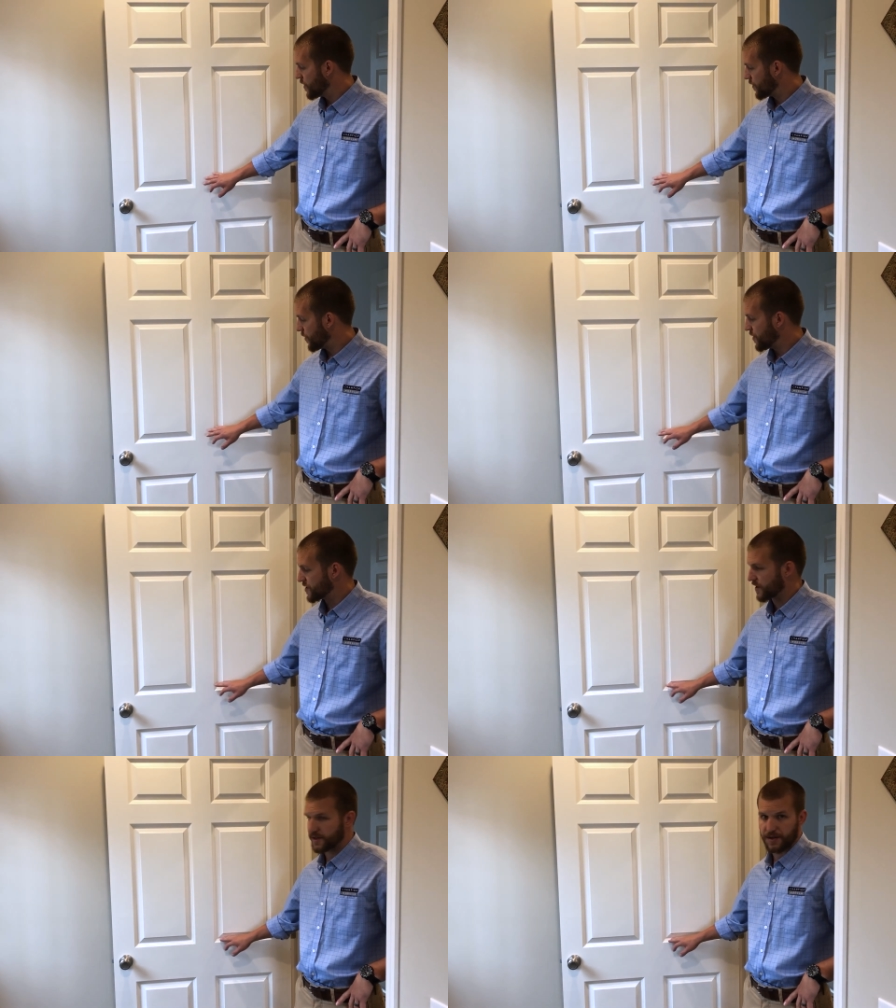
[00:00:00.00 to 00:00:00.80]

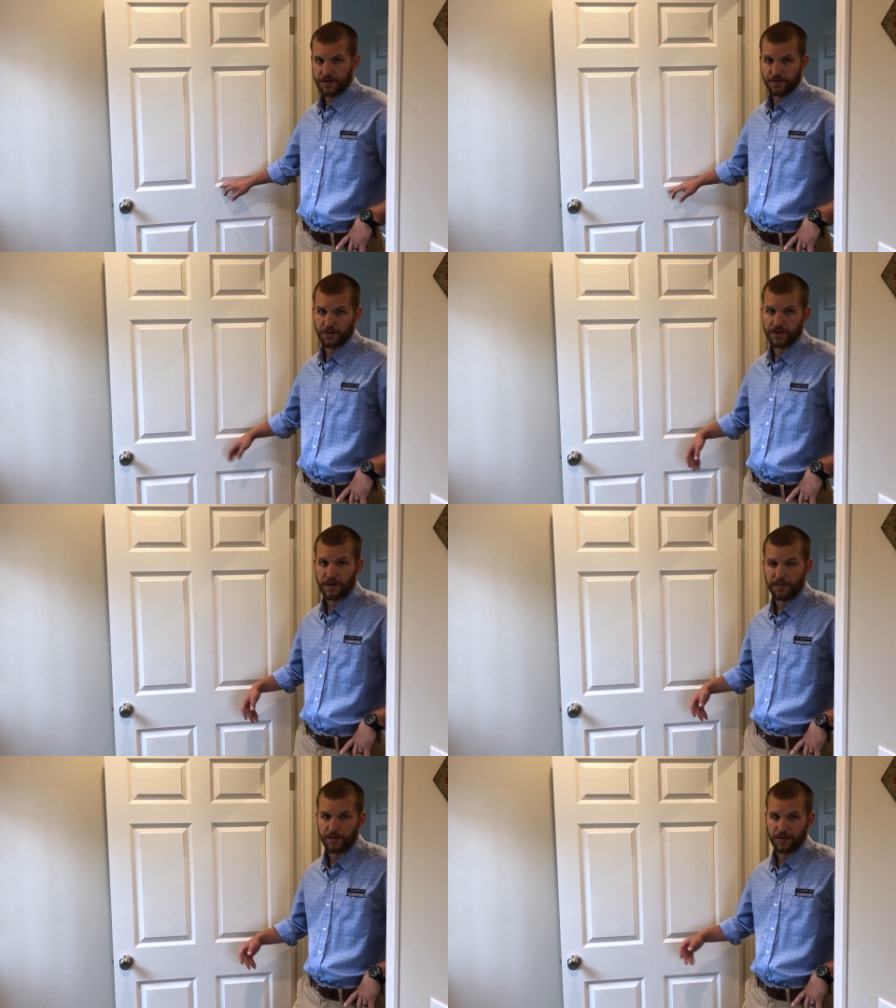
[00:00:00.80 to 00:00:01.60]
36 inch doors
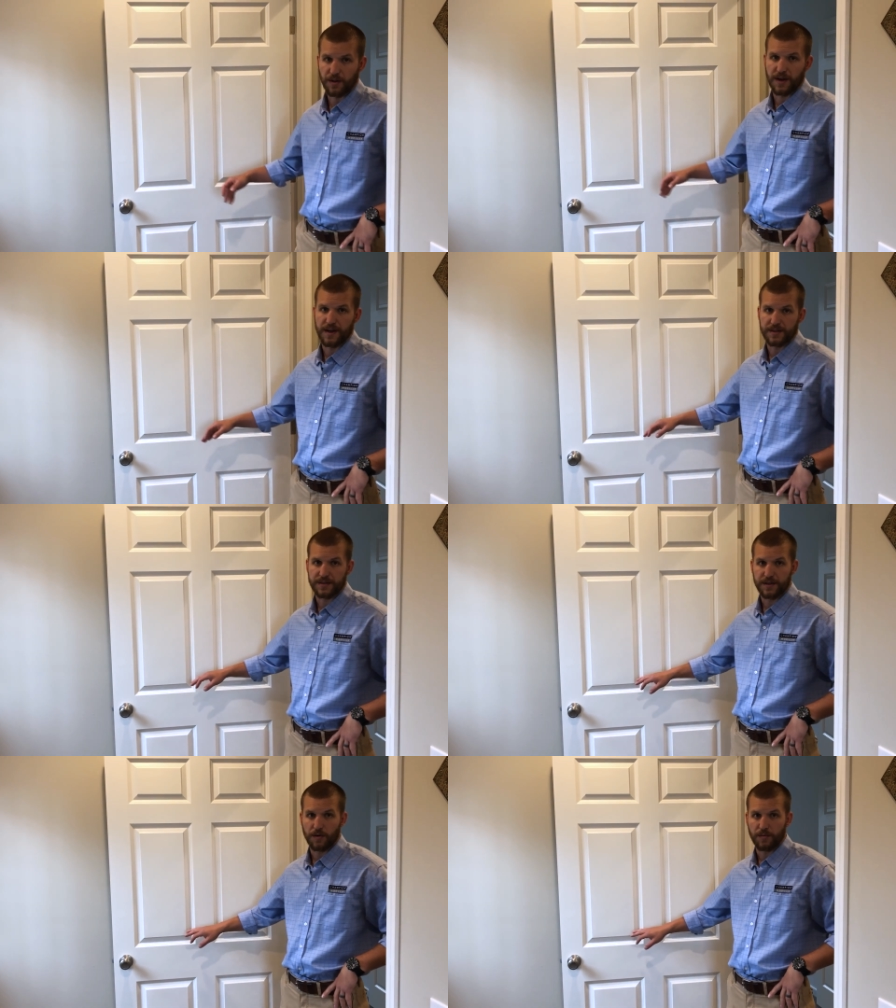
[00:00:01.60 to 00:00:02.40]
can be
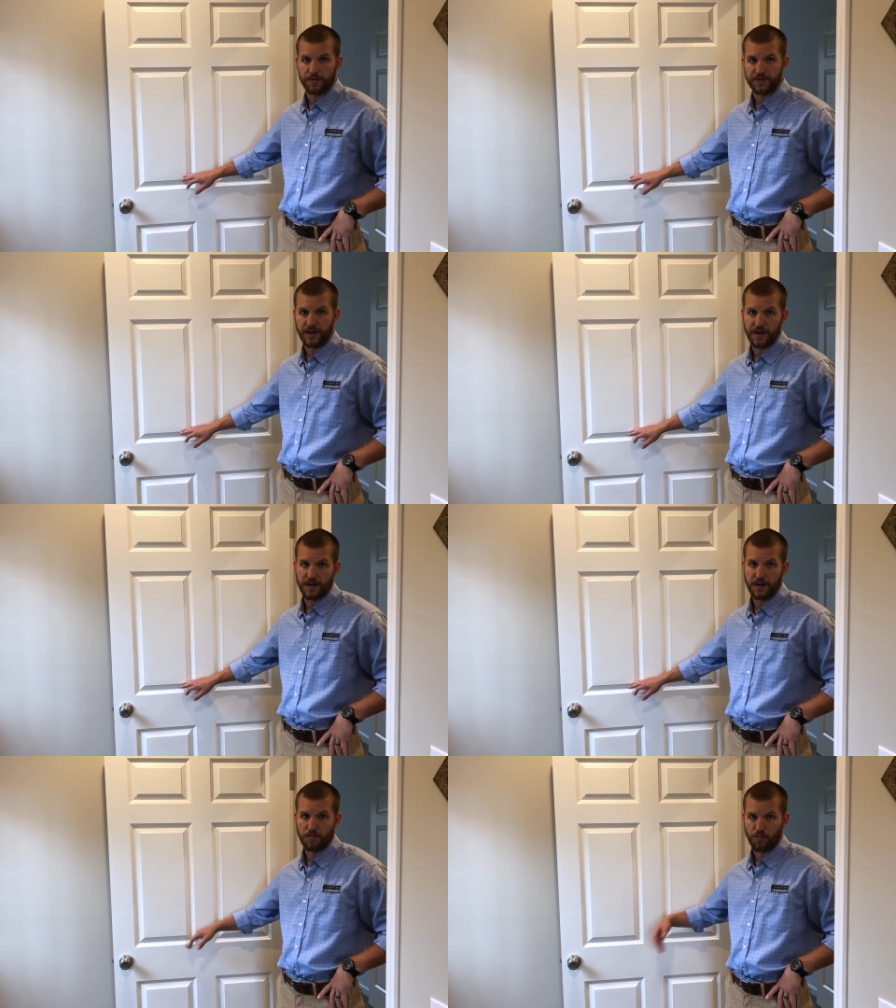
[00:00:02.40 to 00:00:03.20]
utilized at almost
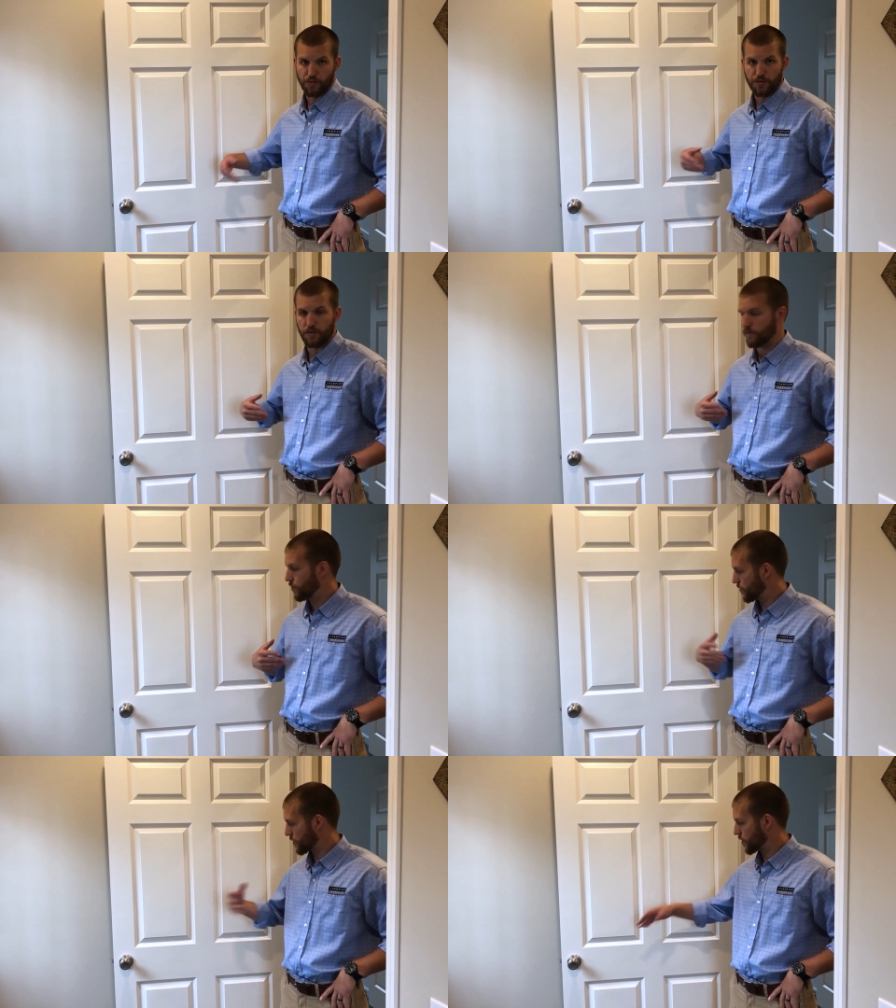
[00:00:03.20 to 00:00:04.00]
any room
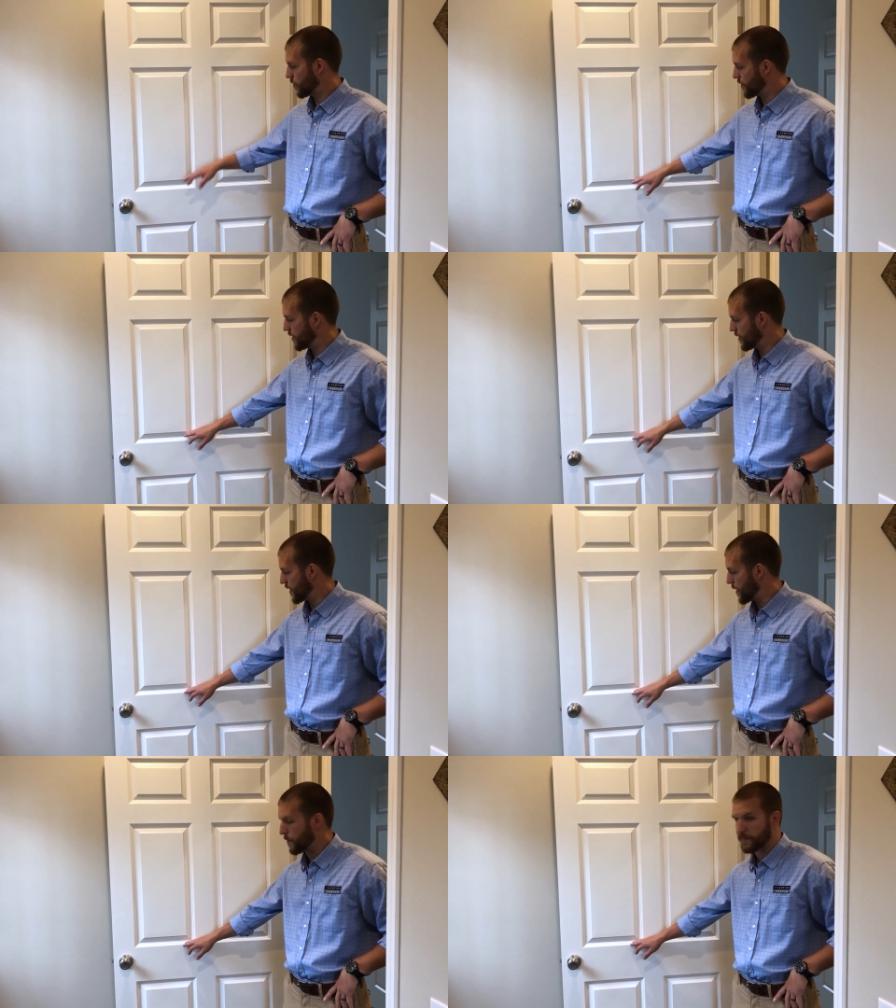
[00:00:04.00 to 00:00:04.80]
going in and
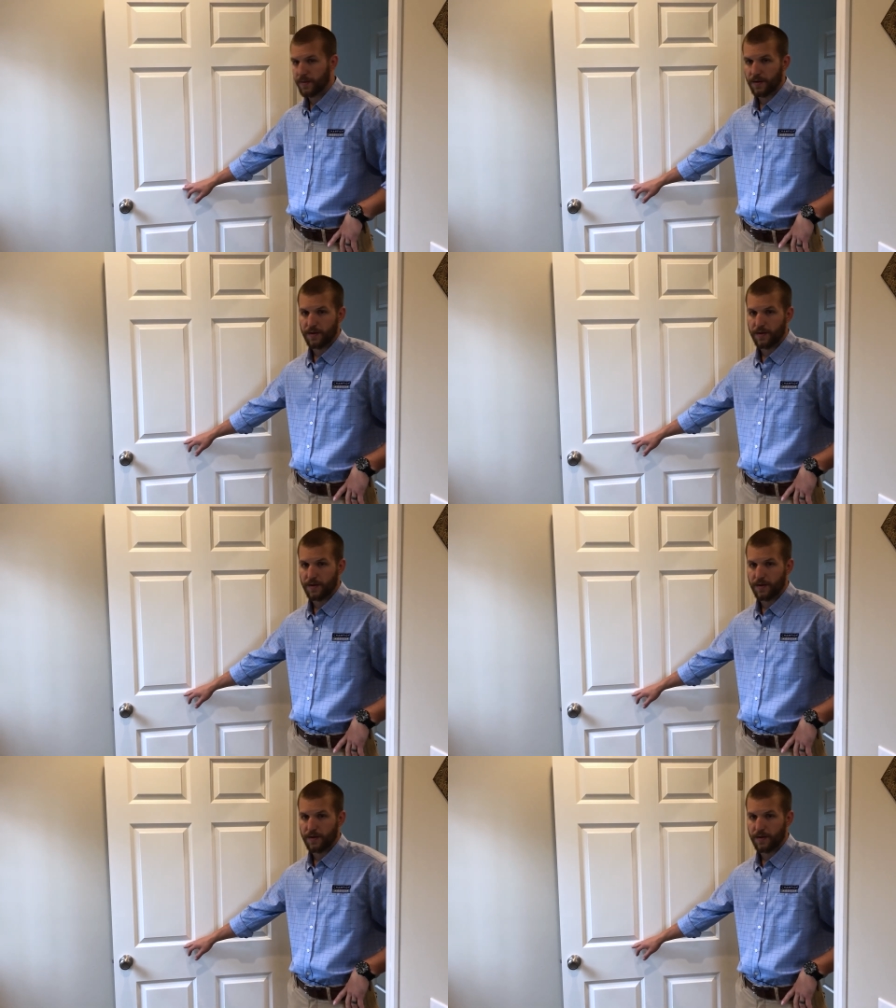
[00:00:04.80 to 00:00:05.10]
out.